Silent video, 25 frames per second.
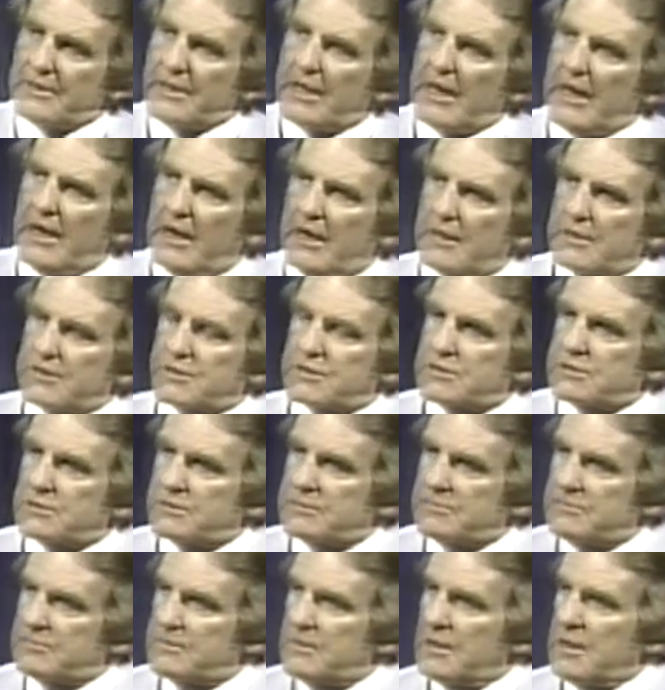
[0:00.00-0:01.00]
in the house.
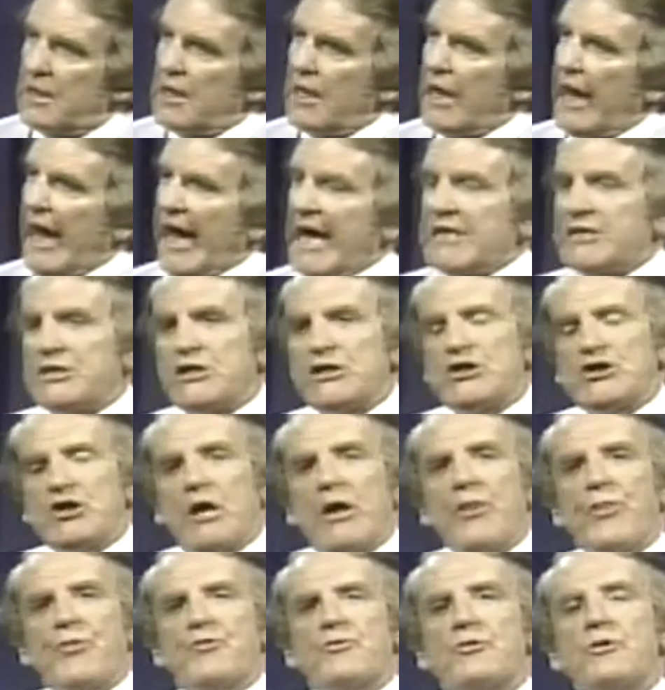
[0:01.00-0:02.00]
As he
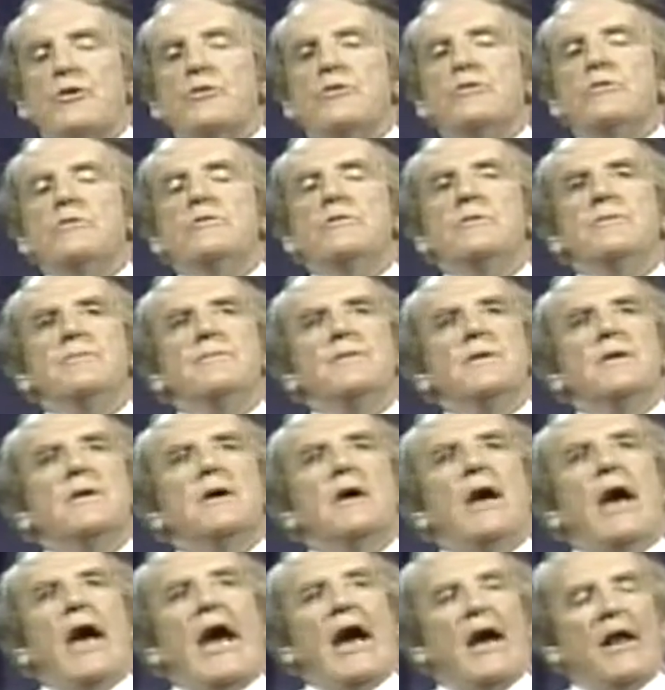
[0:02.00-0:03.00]
shot through
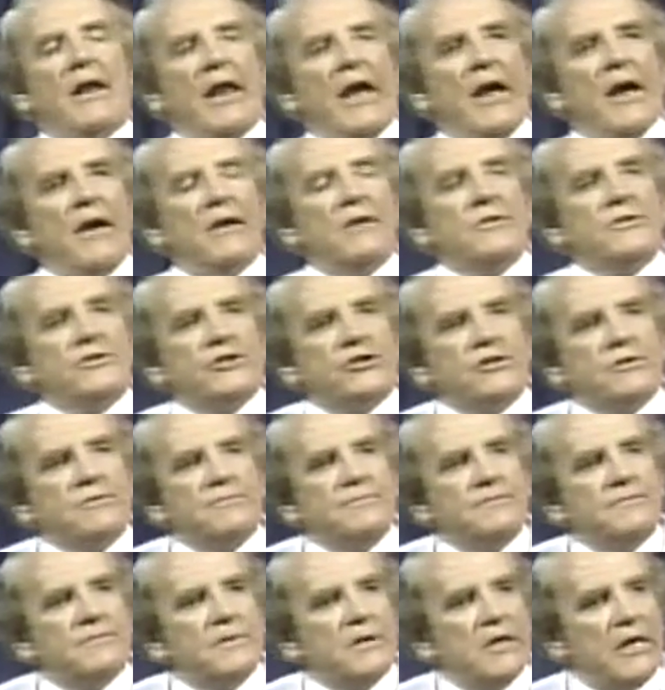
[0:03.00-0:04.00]
our lounge,
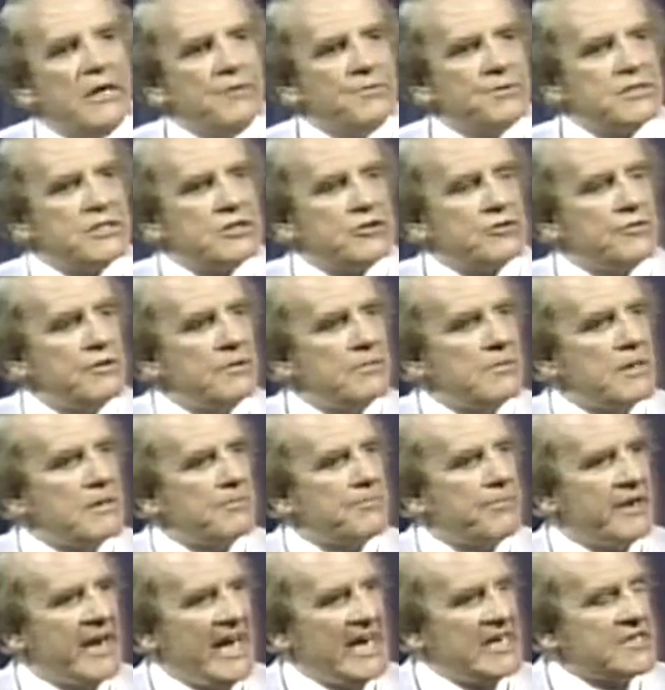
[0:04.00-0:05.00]
he was screaming
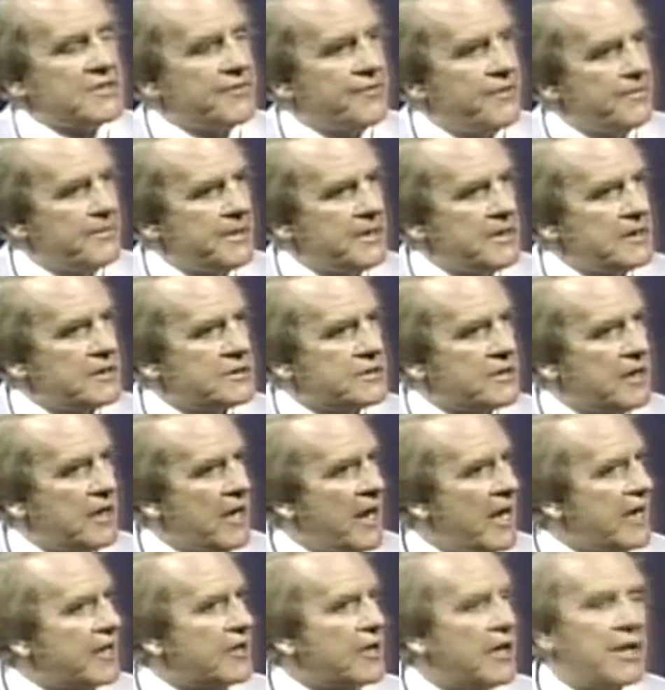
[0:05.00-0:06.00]
blasphemies, the
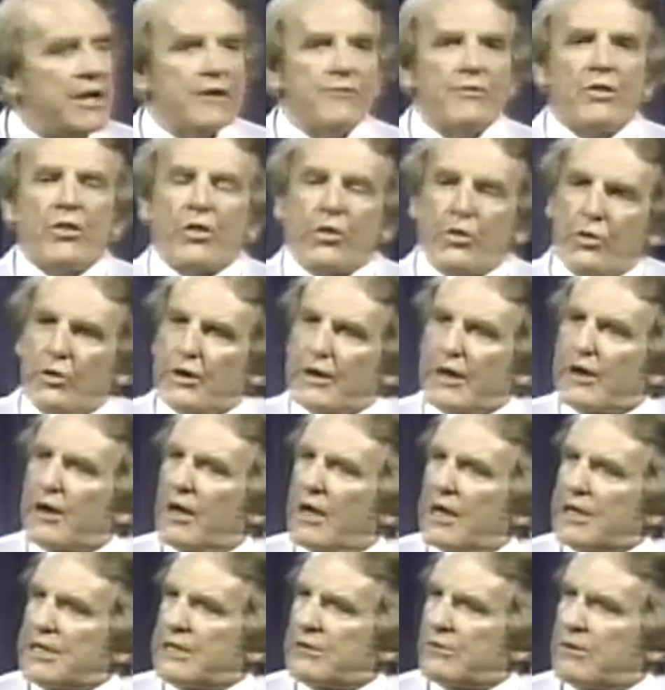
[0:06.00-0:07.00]
like I never thought a
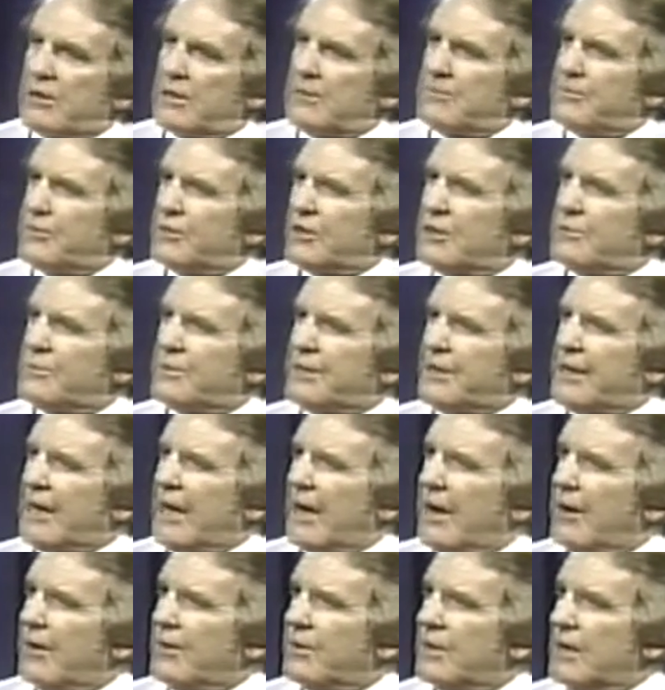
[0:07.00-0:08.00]
nine-year-old boy would know.
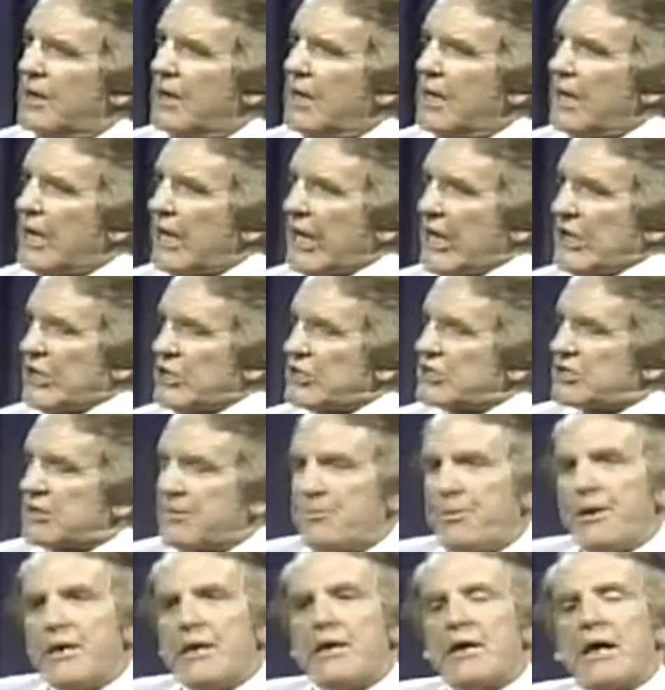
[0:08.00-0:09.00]
He
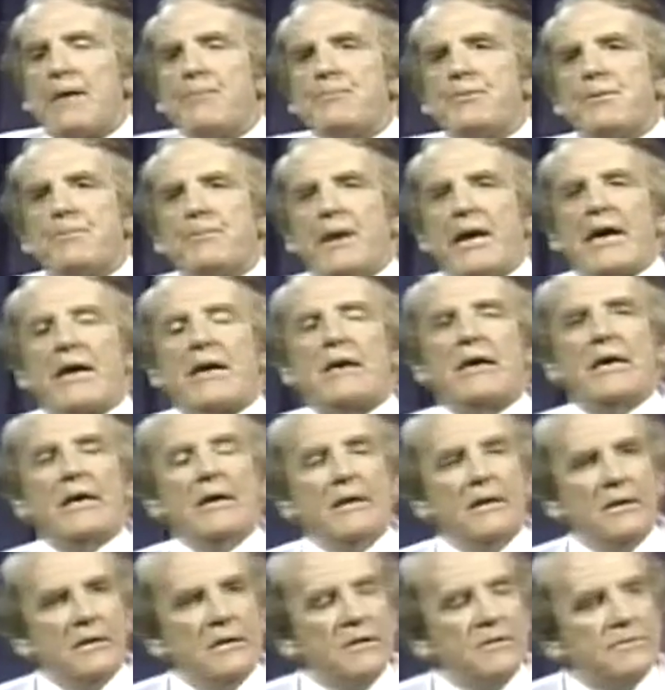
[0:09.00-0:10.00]
disappeared up the back
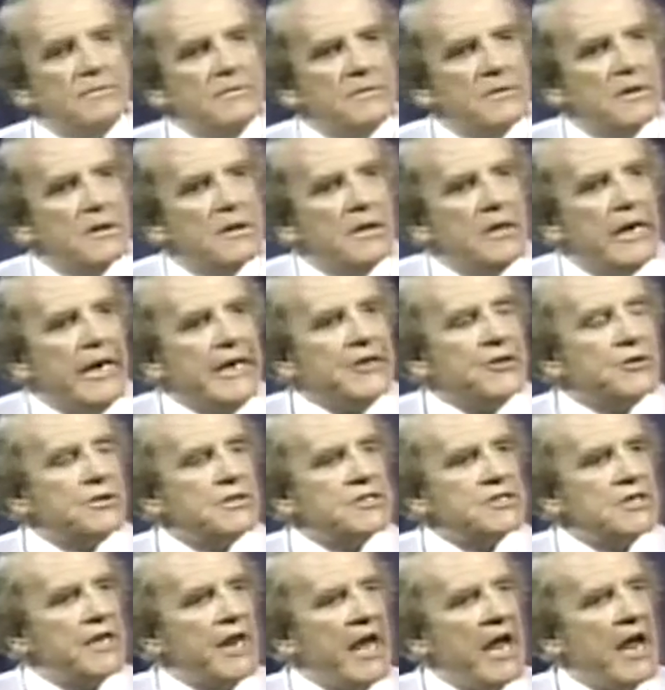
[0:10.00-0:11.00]
hill. It took
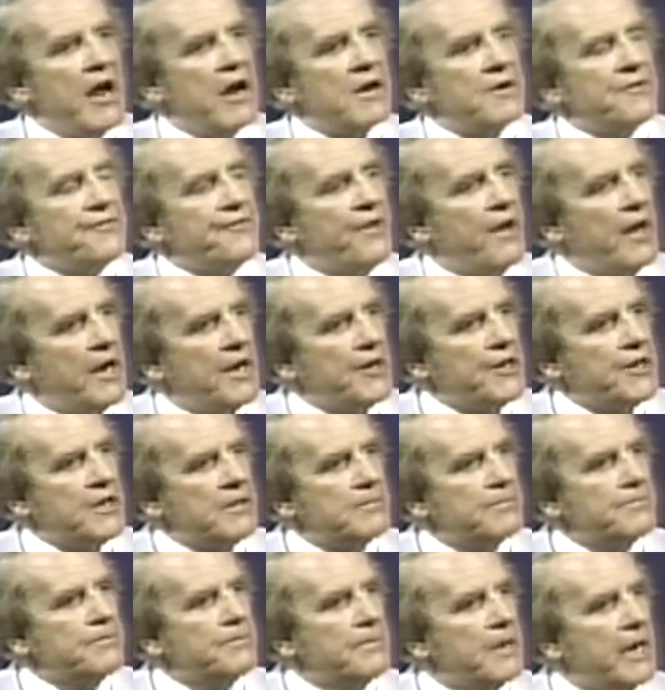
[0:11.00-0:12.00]
us an hour to find
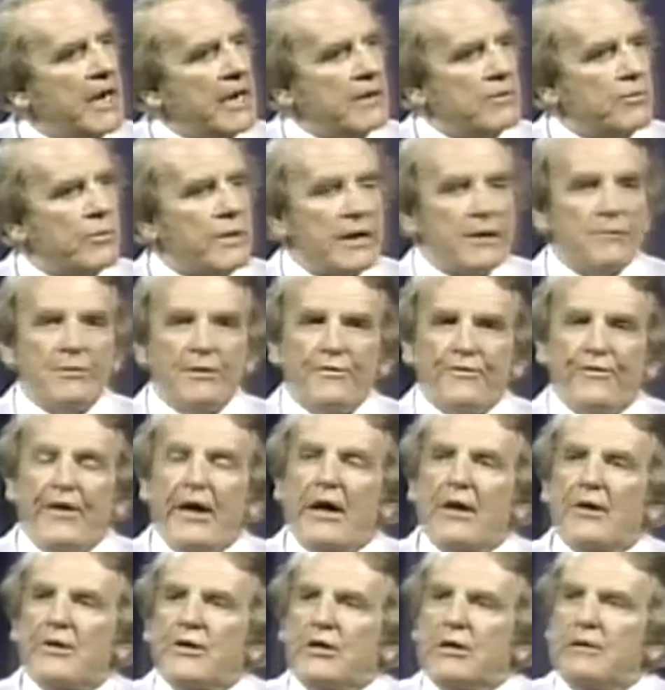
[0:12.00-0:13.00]
him, and when we
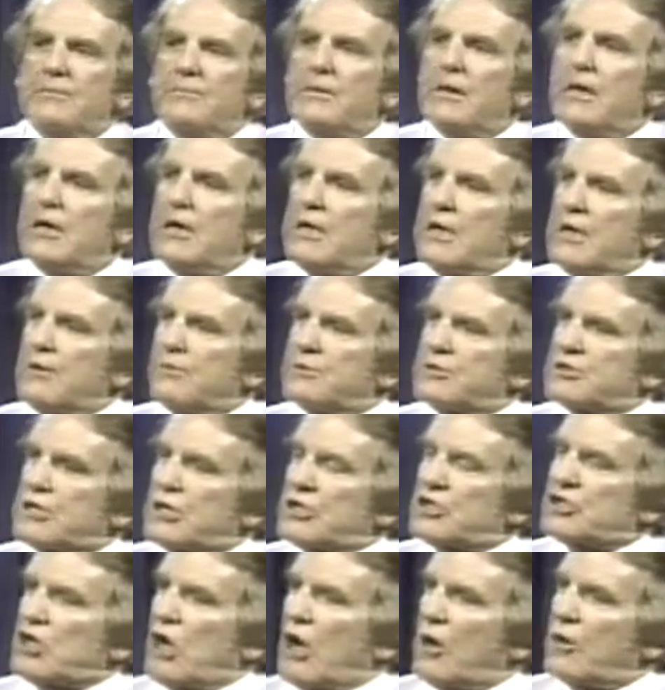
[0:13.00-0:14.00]
found him, he was
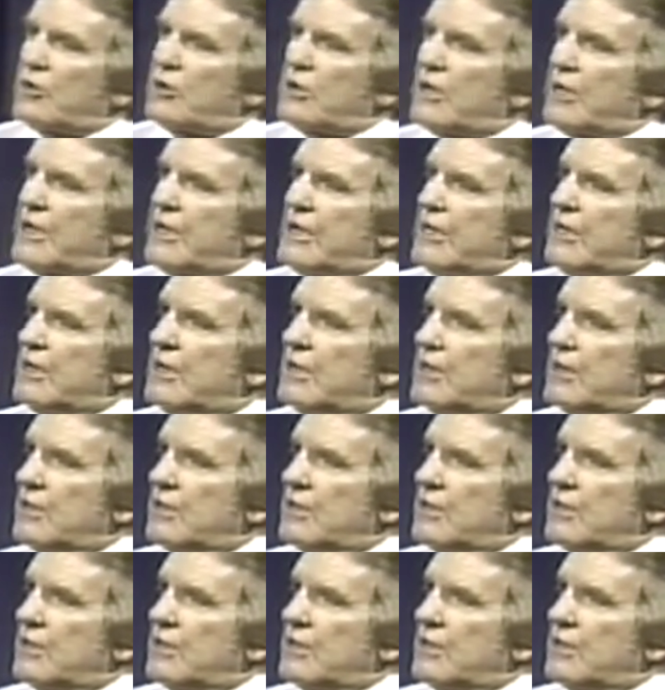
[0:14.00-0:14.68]
a totally